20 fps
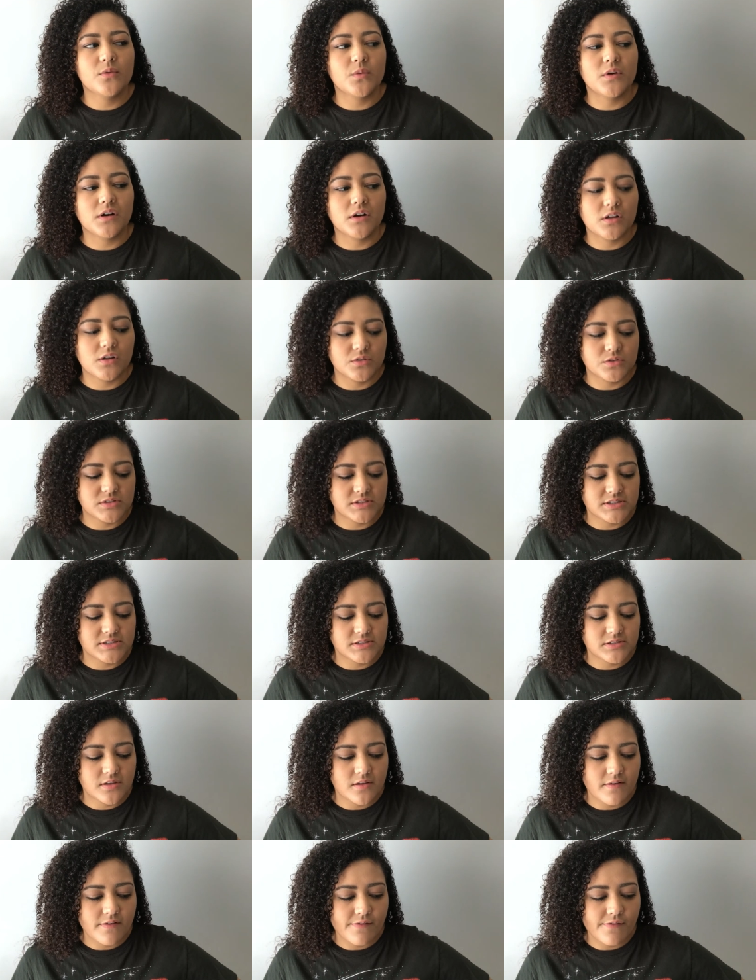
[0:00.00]
one
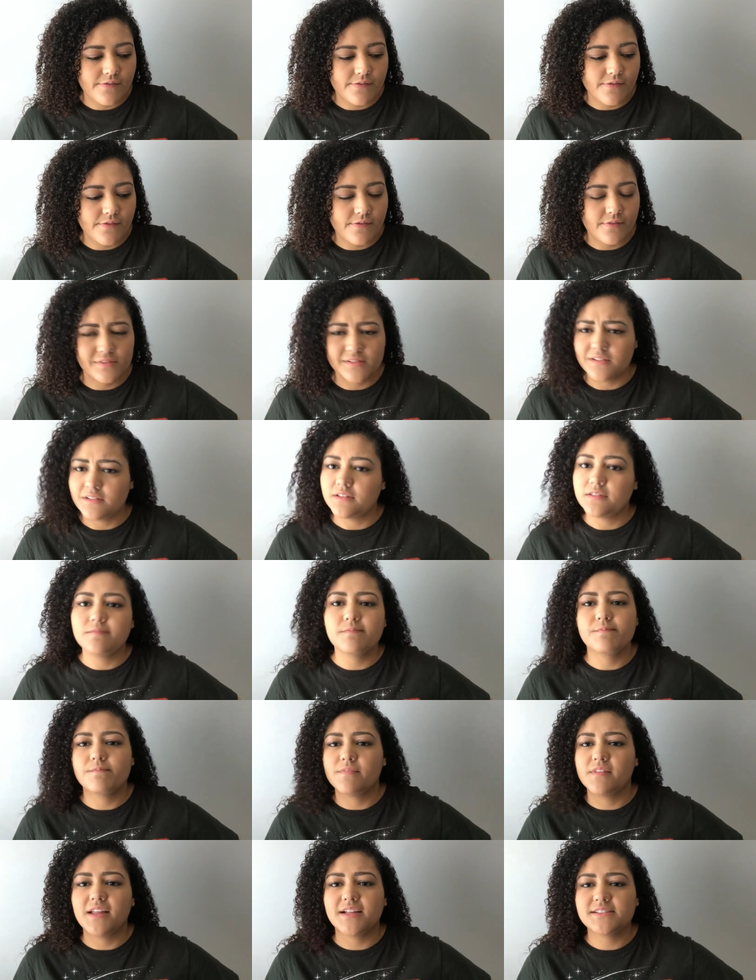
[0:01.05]
closes,
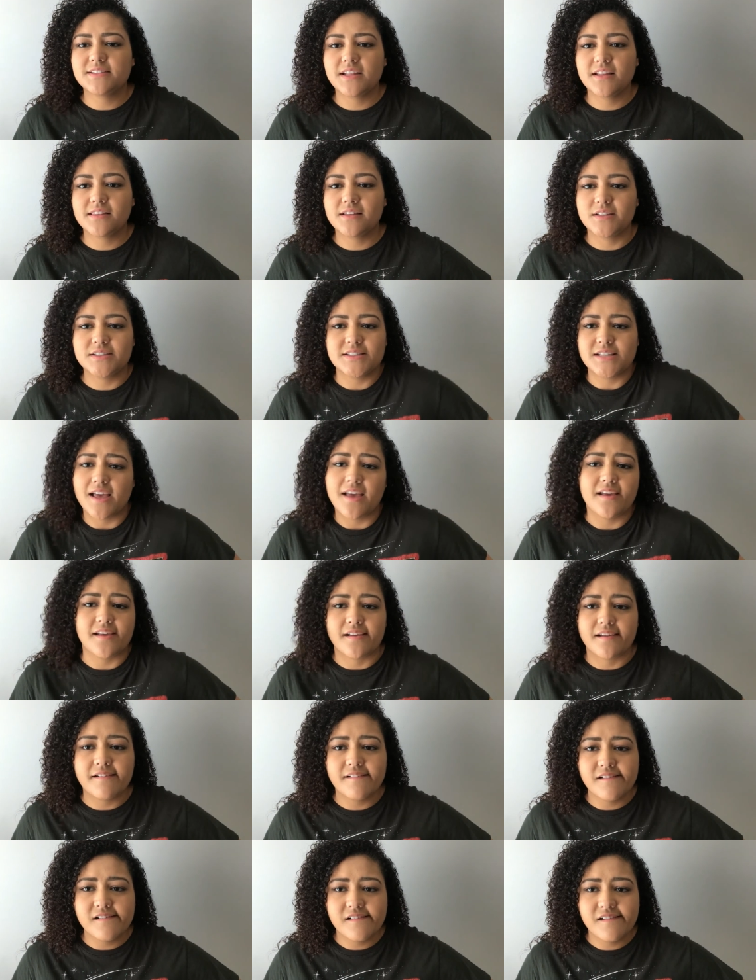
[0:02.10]
that's not the
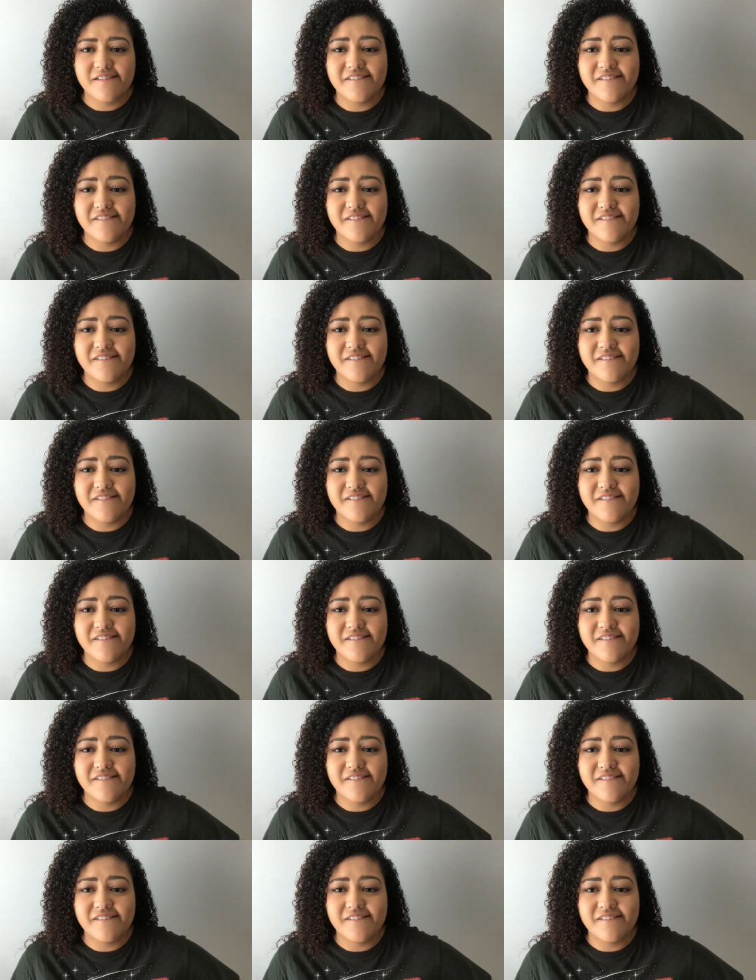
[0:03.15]
same.